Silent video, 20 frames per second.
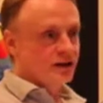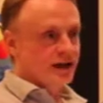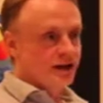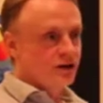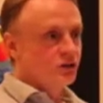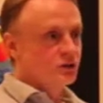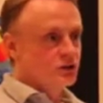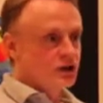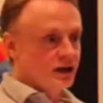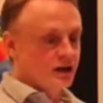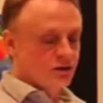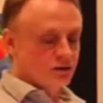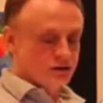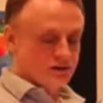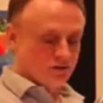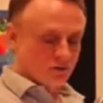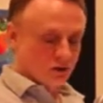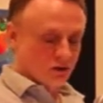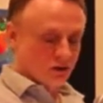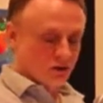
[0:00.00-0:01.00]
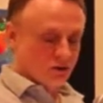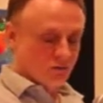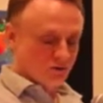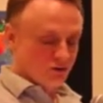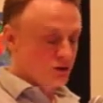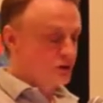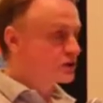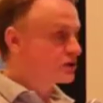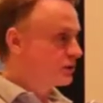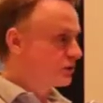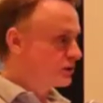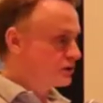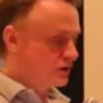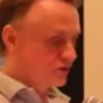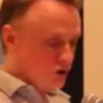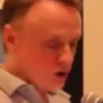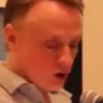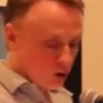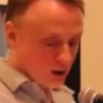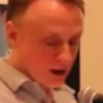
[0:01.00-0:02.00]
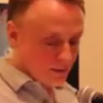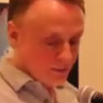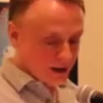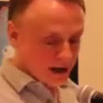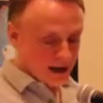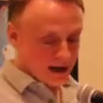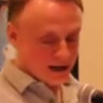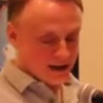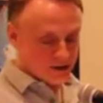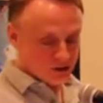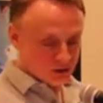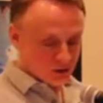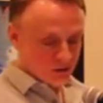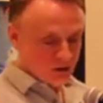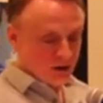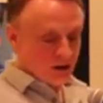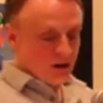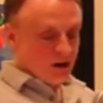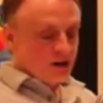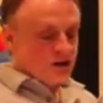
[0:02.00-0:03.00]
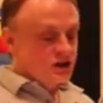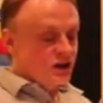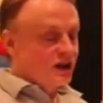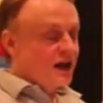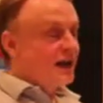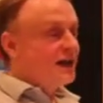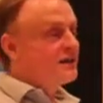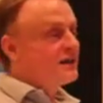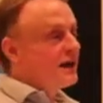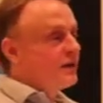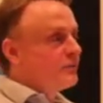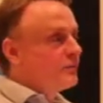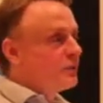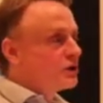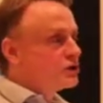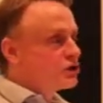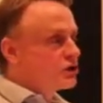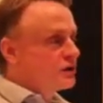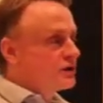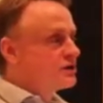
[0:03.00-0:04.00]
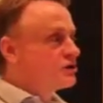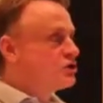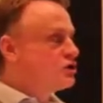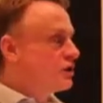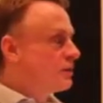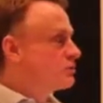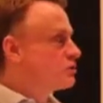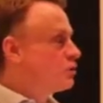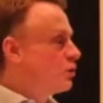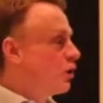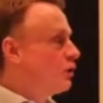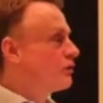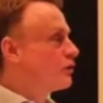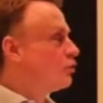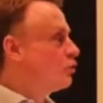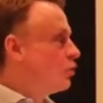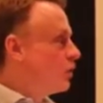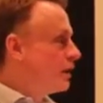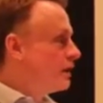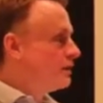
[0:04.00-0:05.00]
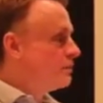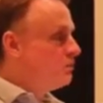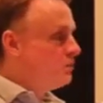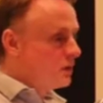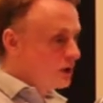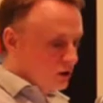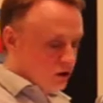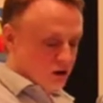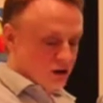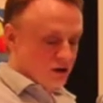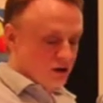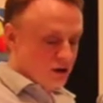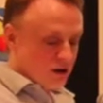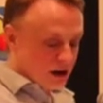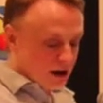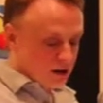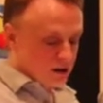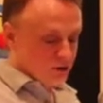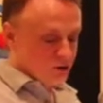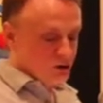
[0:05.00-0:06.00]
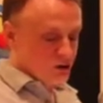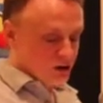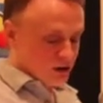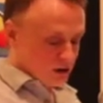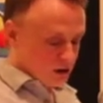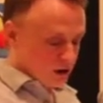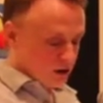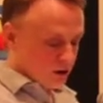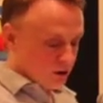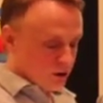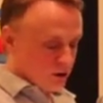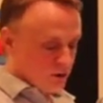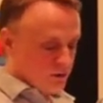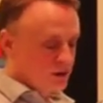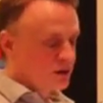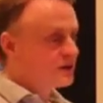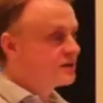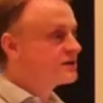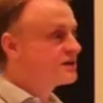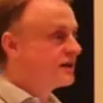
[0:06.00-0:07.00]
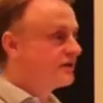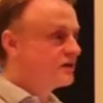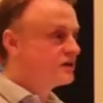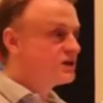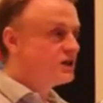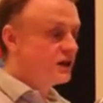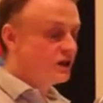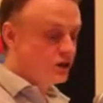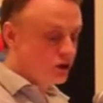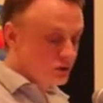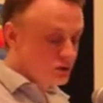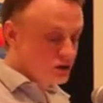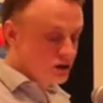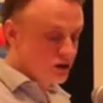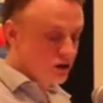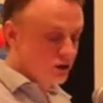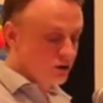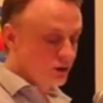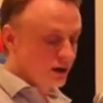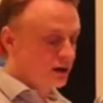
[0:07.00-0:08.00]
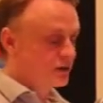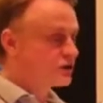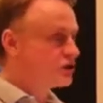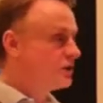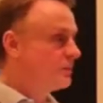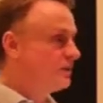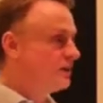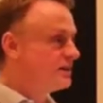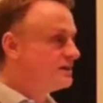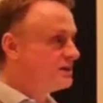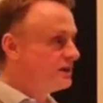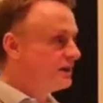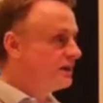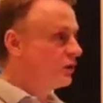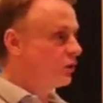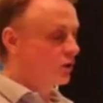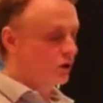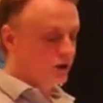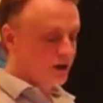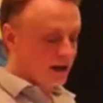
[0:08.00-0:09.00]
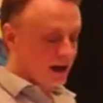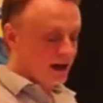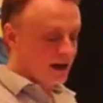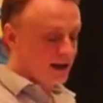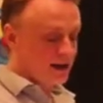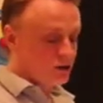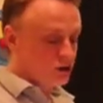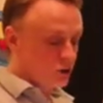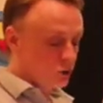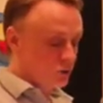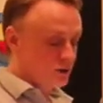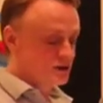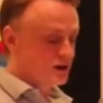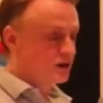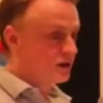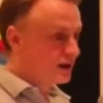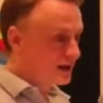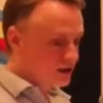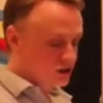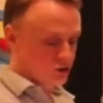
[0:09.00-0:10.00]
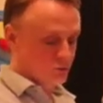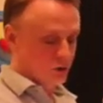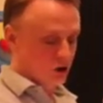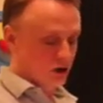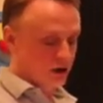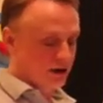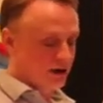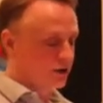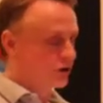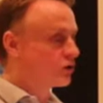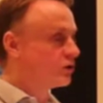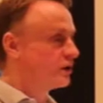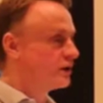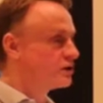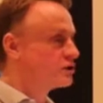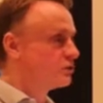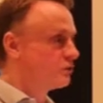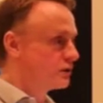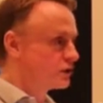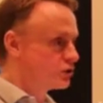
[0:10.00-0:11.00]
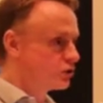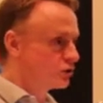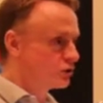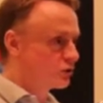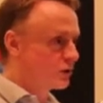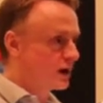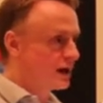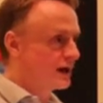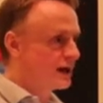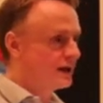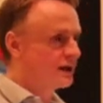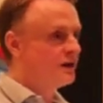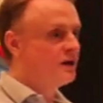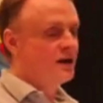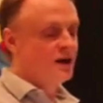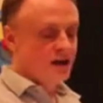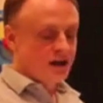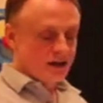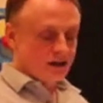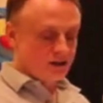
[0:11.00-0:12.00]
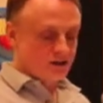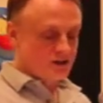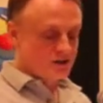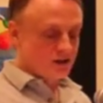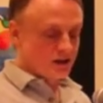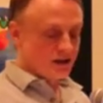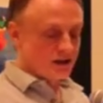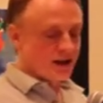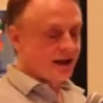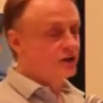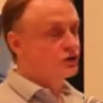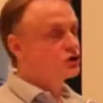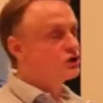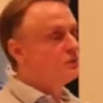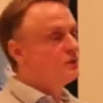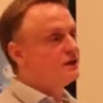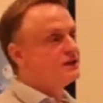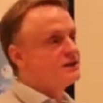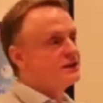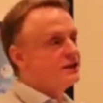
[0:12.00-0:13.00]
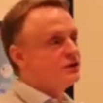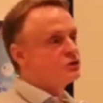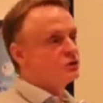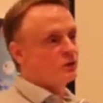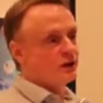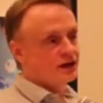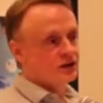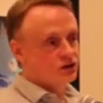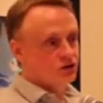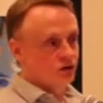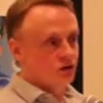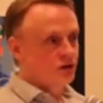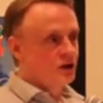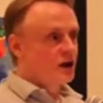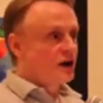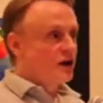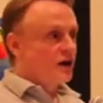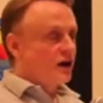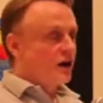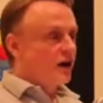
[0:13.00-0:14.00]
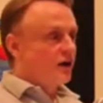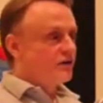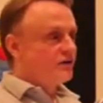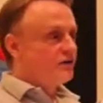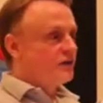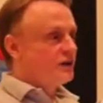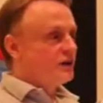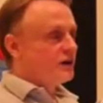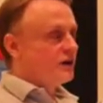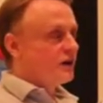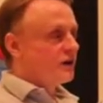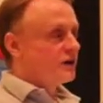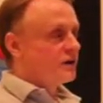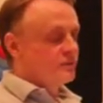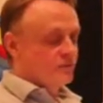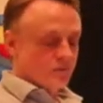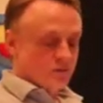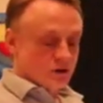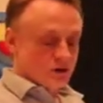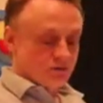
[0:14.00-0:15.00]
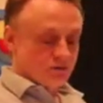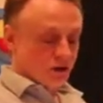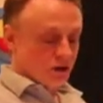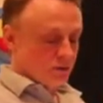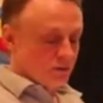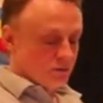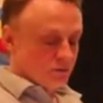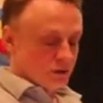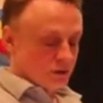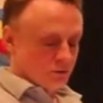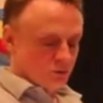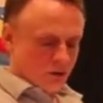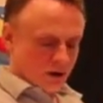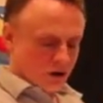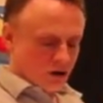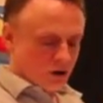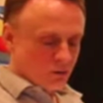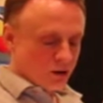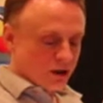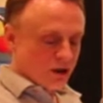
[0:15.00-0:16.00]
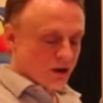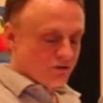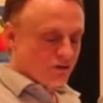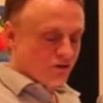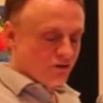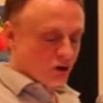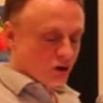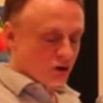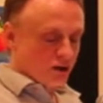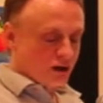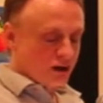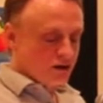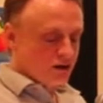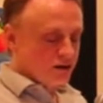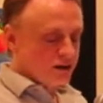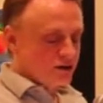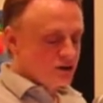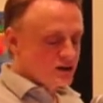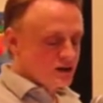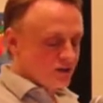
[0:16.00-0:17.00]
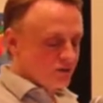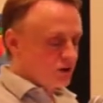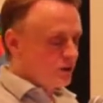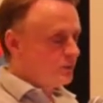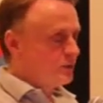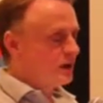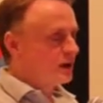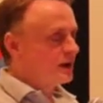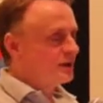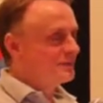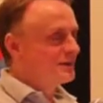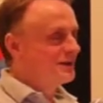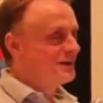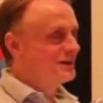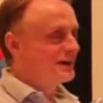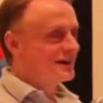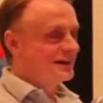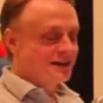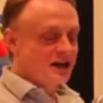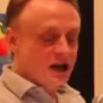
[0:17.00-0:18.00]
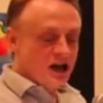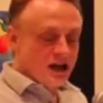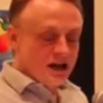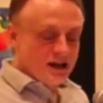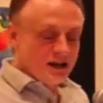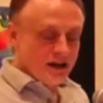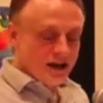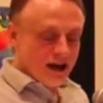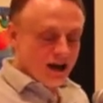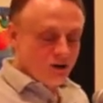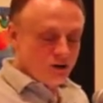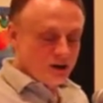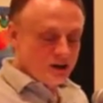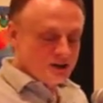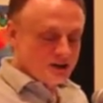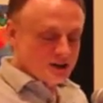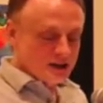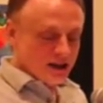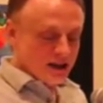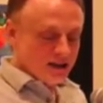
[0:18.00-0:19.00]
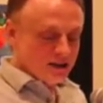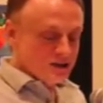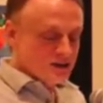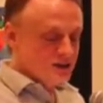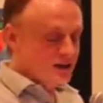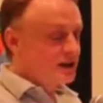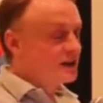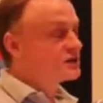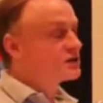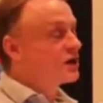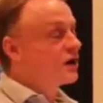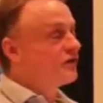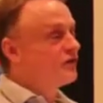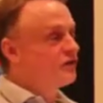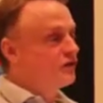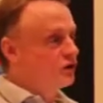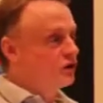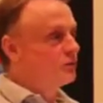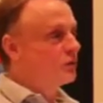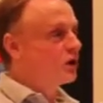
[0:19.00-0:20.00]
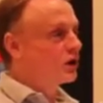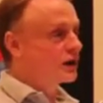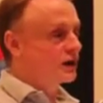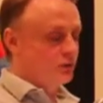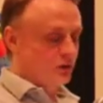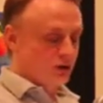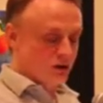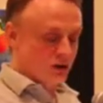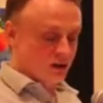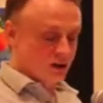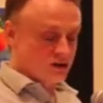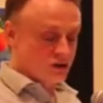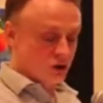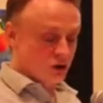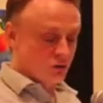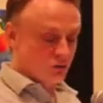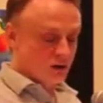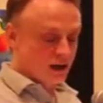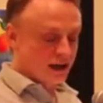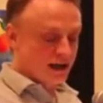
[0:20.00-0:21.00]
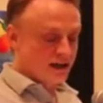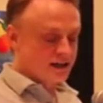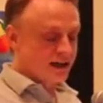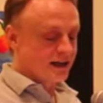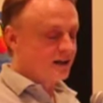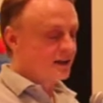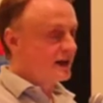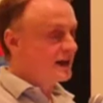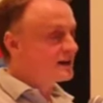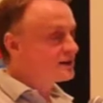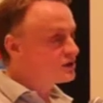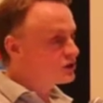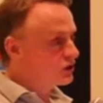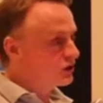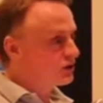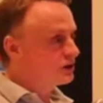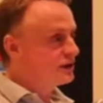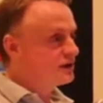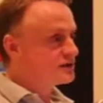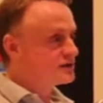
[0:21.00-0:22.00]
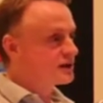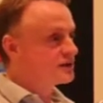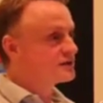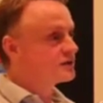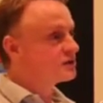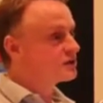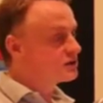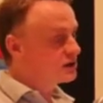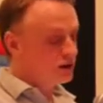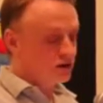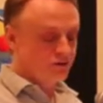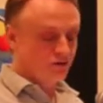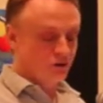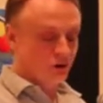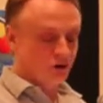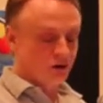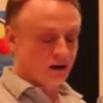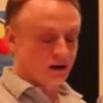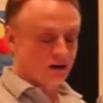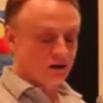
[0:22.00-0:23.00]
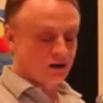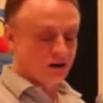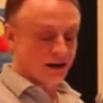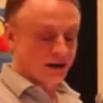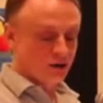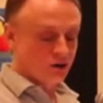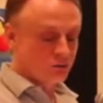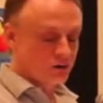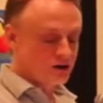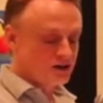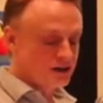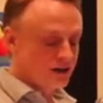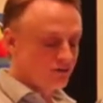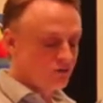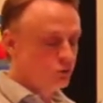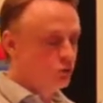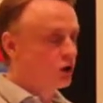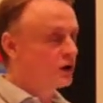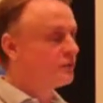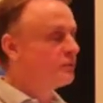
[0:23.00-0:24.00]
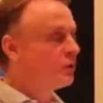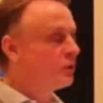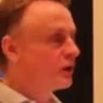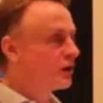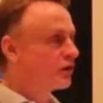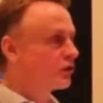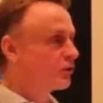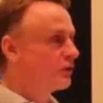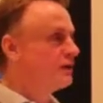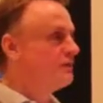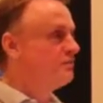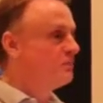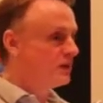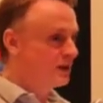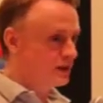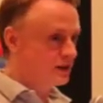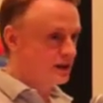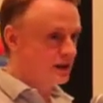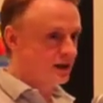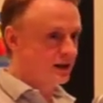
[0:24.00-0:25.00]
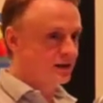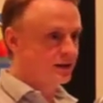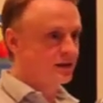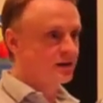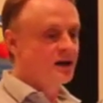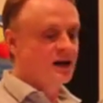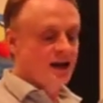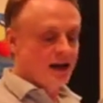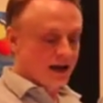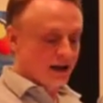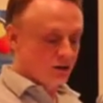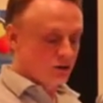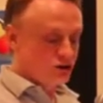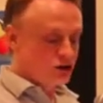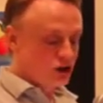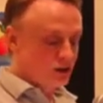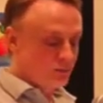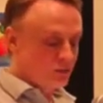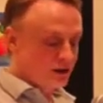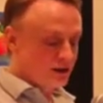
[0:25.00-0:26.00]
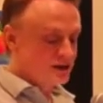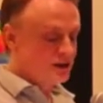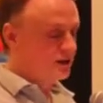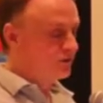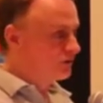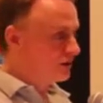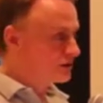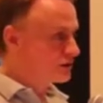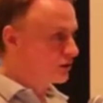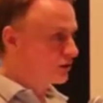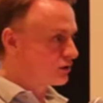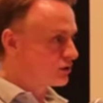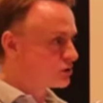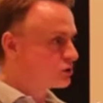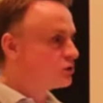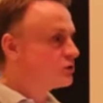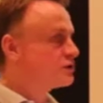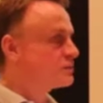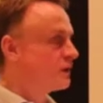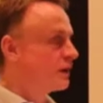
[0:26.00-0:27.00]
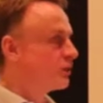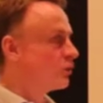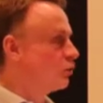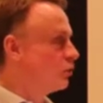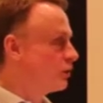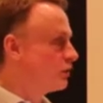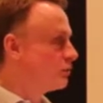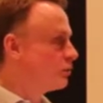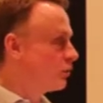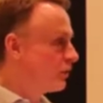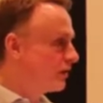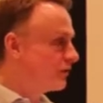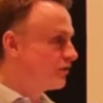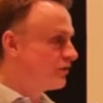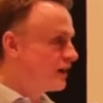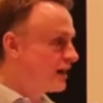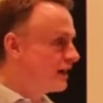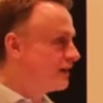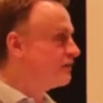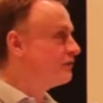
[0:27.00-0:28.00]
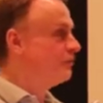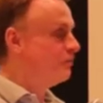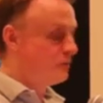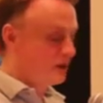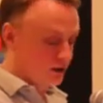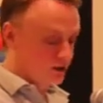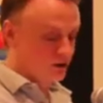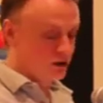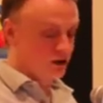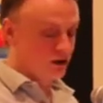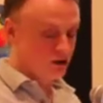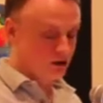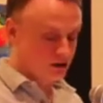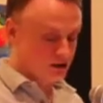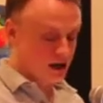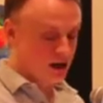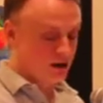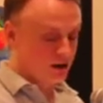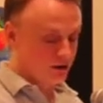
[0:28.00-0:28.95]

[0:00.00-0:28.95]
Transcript: gay hotels for a series of co-op ads. Today, that budget has jumped to over $1 million a year. 17 years ago, LGBT or gay was a niche market, according to Richard Gray. He's the LGBT director of the Fort Lauderdale CBB. Now he says it's a full market within its own right, and last year he says the city of Fort Lauderdale received 1.3 million LGBT visitors who spent $1.5 billion.